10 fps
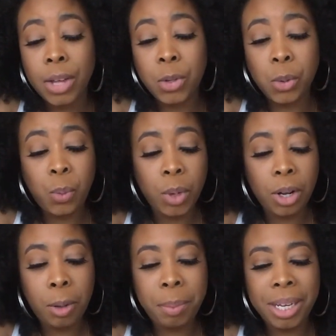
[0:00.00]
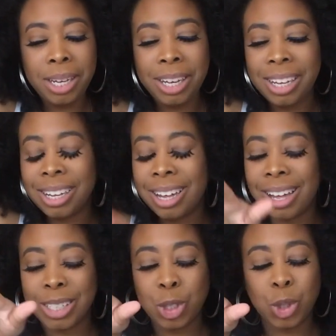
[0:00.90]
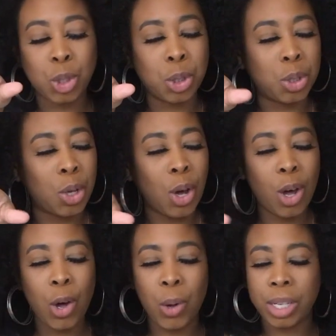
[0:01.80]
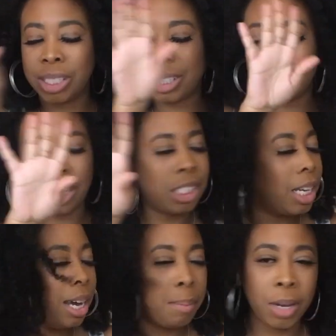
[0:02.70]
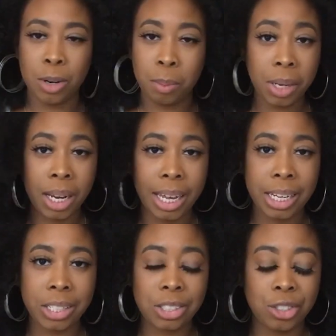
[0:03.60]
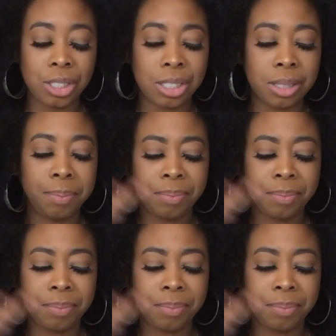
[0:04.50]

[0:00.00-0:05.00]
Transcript: You will be so in such a better place, just